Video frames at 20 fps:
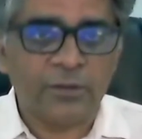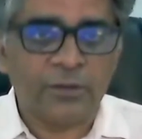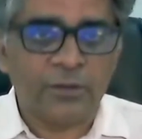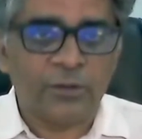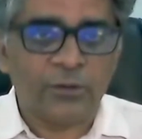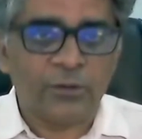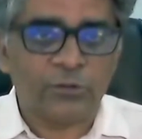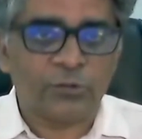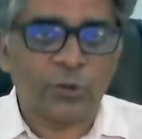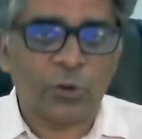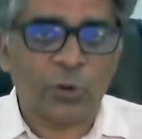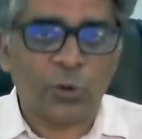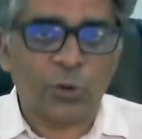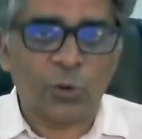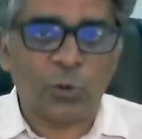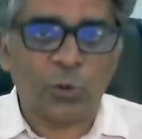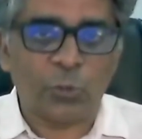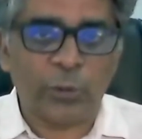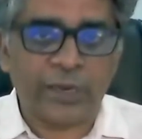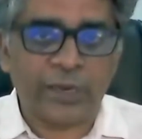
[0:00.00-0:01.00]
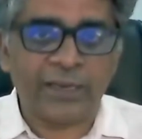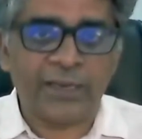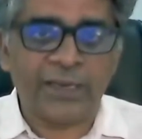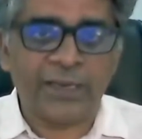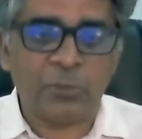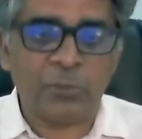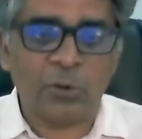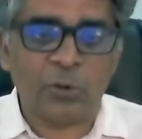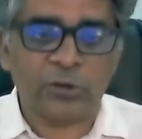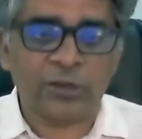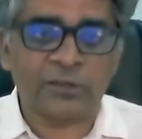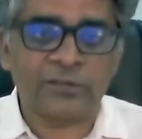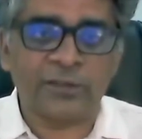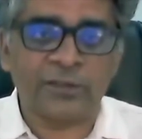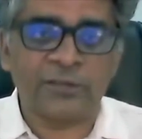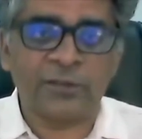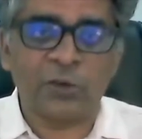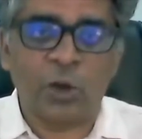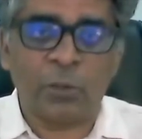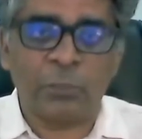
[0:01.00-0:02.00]
So, wickedly put, is
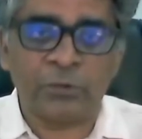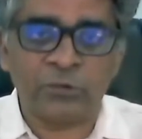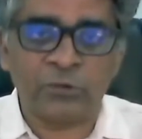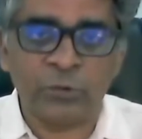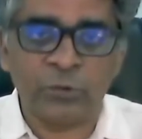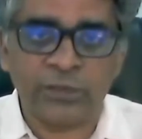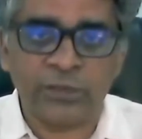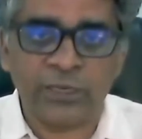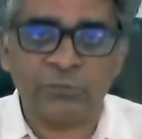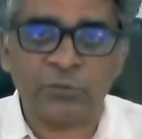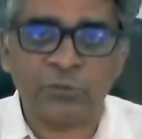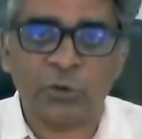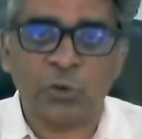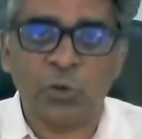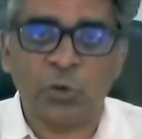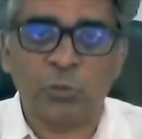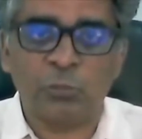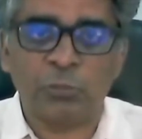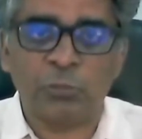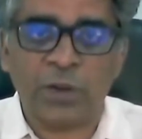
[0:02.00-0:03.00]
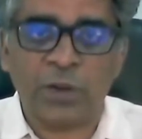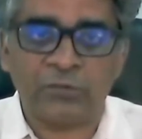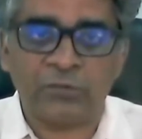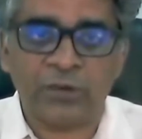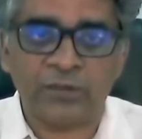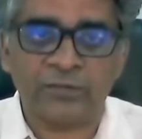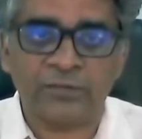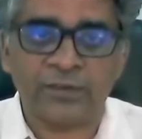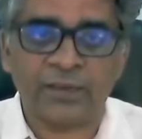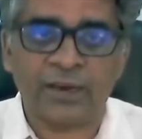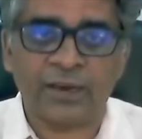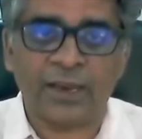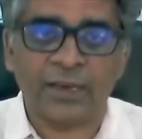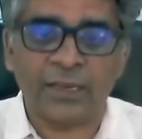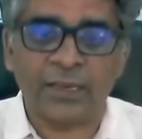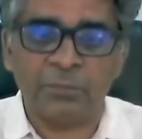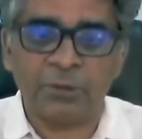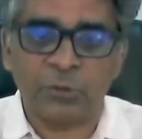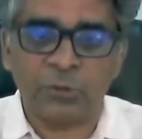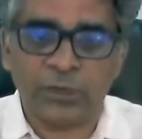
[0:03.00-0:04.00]
this an opportunity for two countries that are
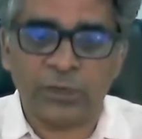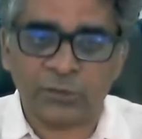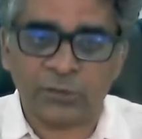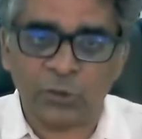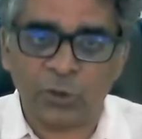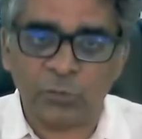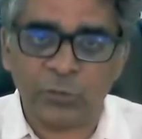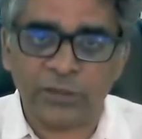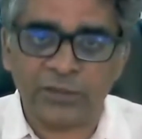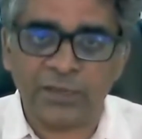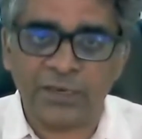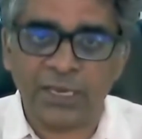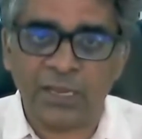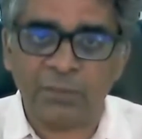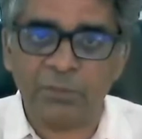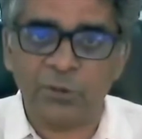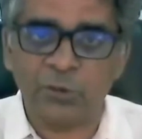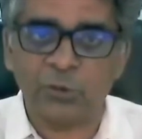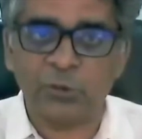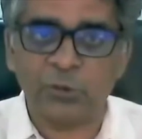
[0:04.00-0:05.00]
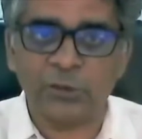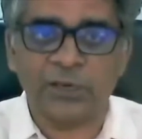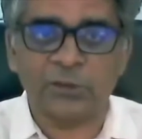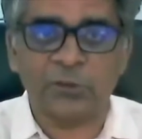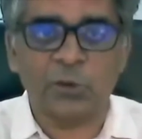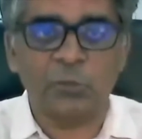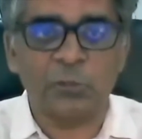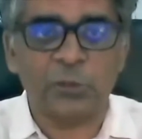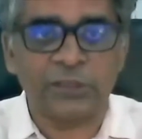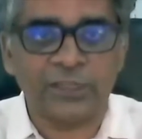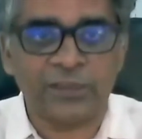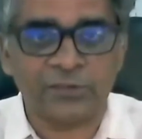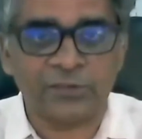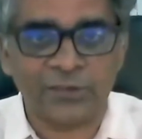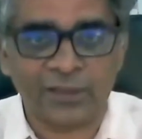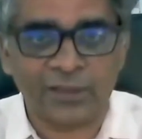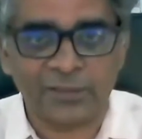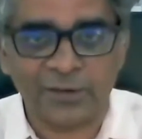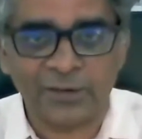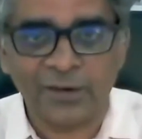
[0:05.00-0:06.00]
unable to get on with their neighborhood, to get on with each
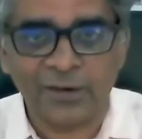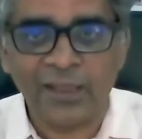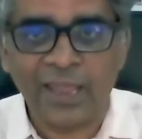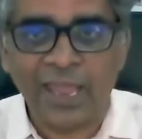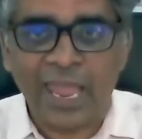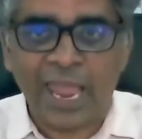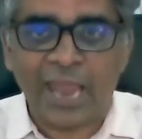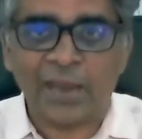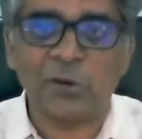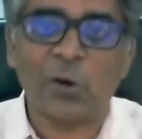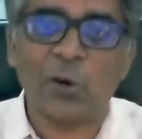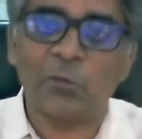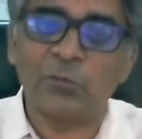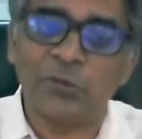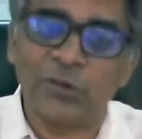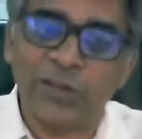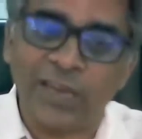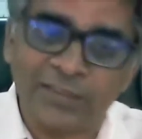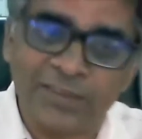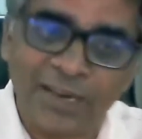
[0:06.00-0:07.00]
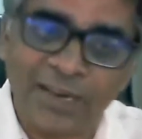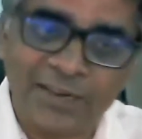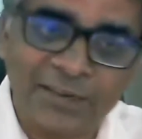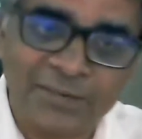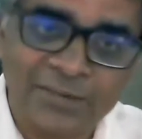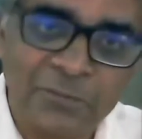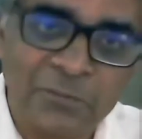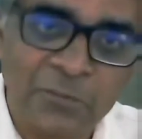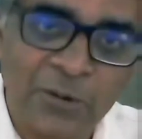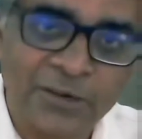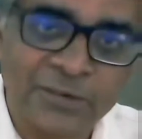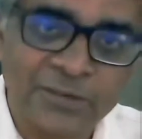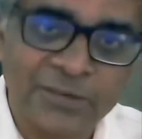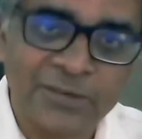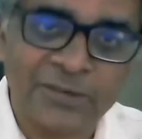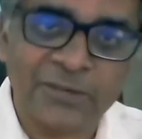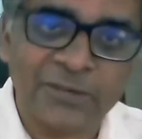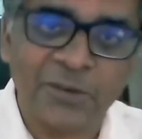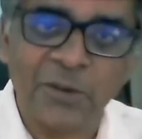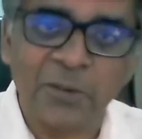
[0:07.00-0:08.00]
other and obviate that
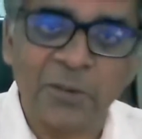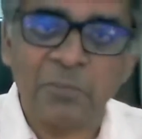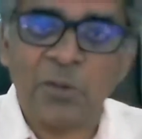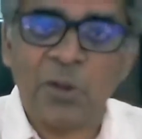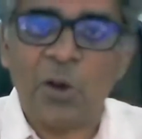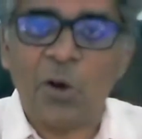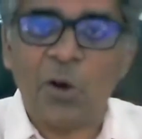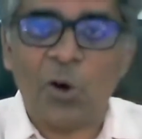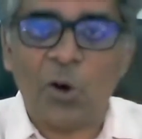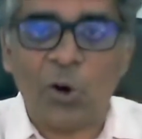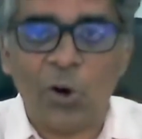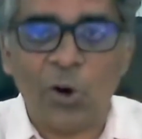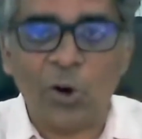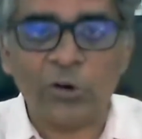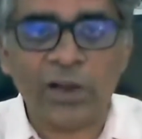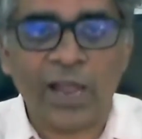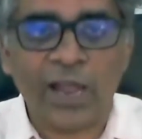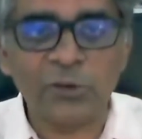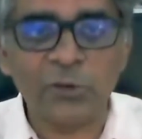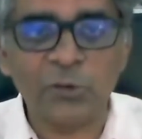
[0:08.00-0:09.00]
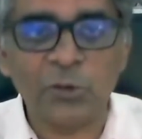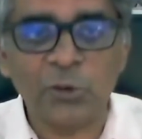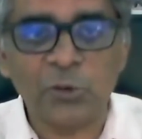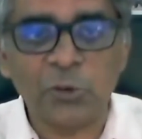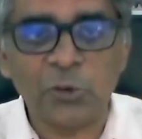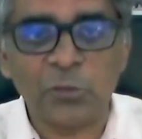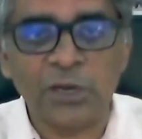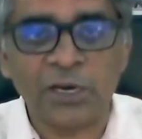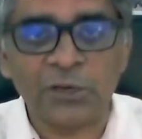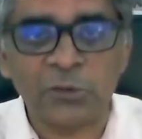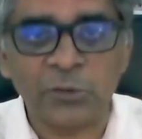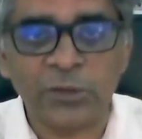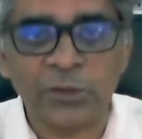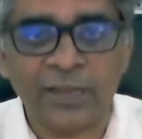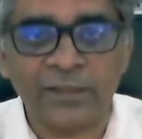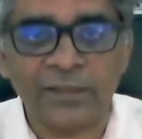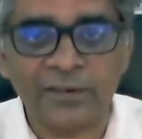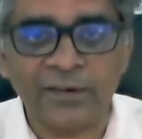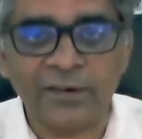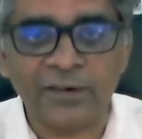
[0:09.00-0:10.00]
disadvantage? Or are you going to work
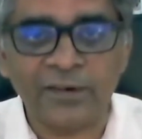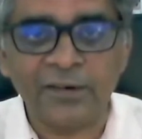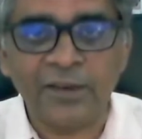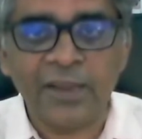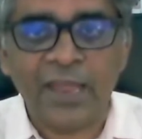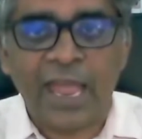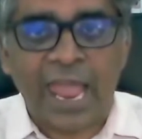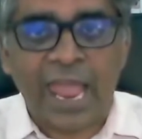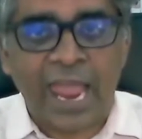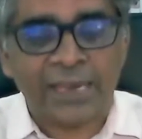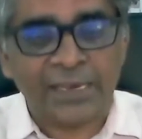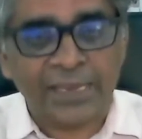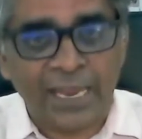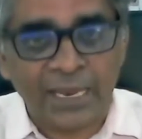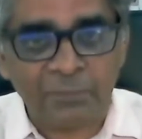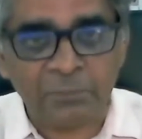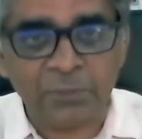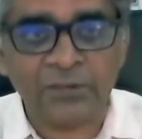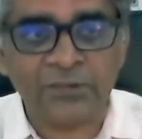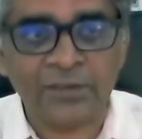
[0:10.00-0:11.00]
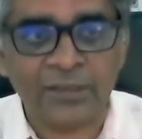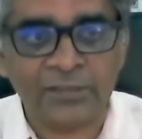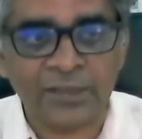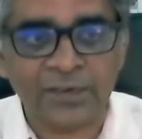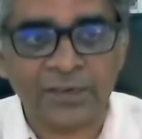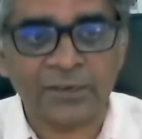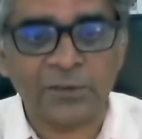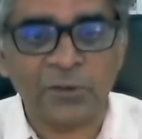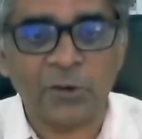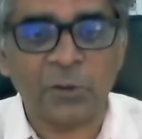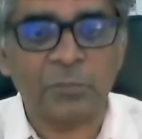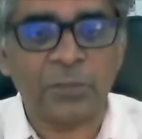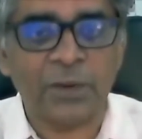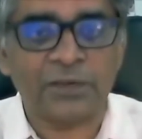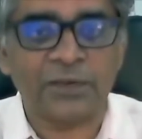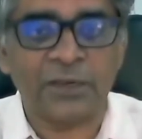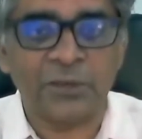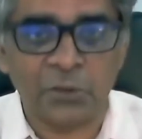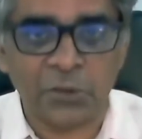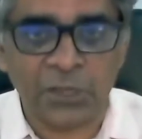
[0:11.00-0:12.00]
together and help each other get along
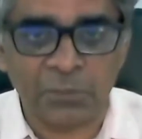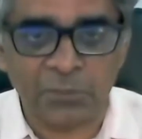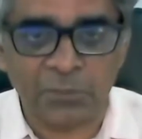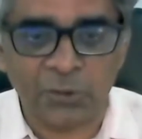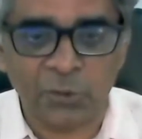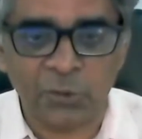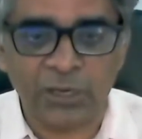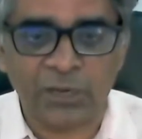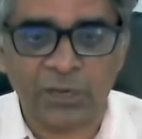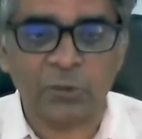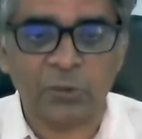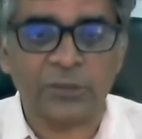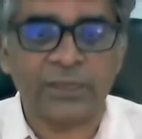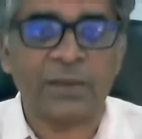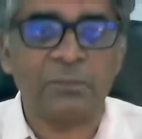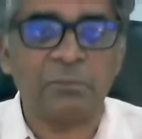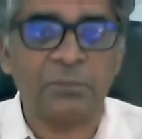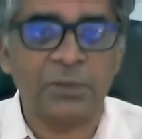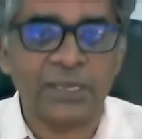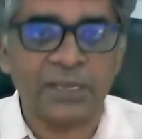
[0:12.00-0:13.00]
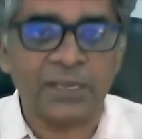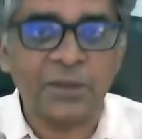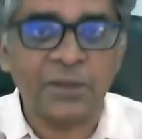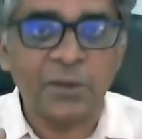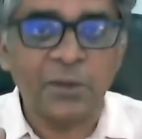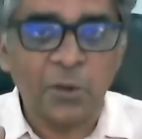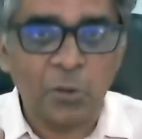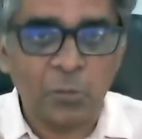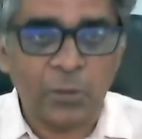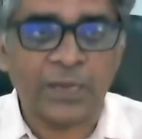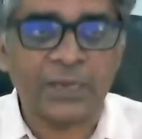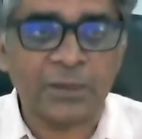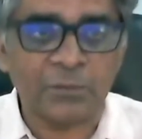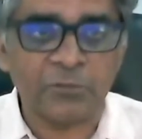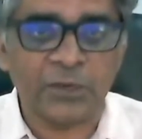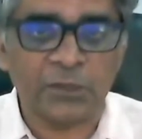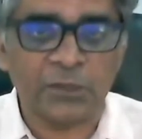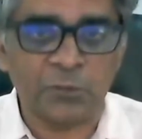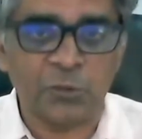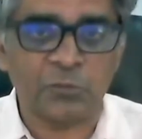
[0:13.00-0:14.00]
better in your neighborhood? And would that be a welcome
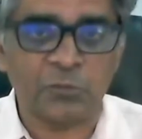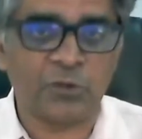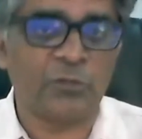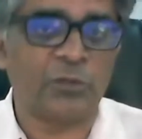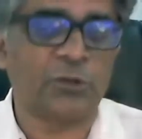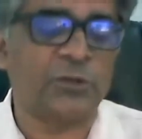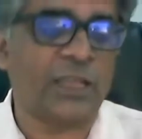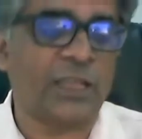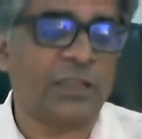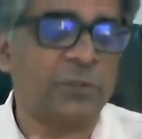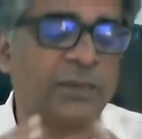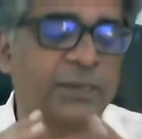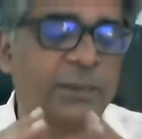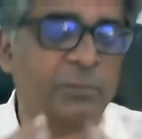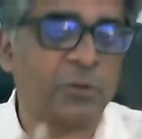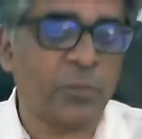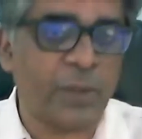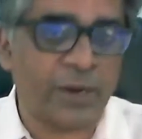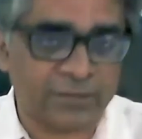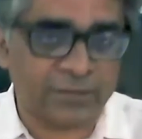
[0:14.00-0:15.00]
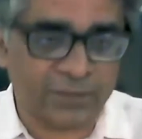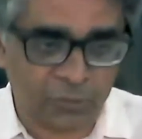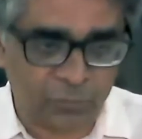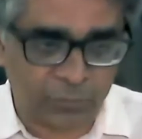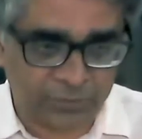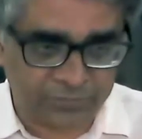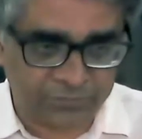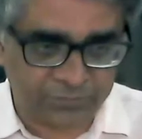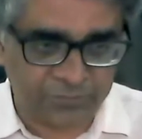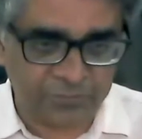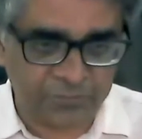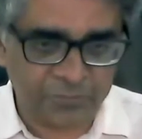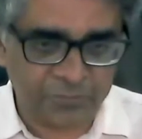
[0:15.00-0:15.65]
way to look forward? So that's my diplomatic question.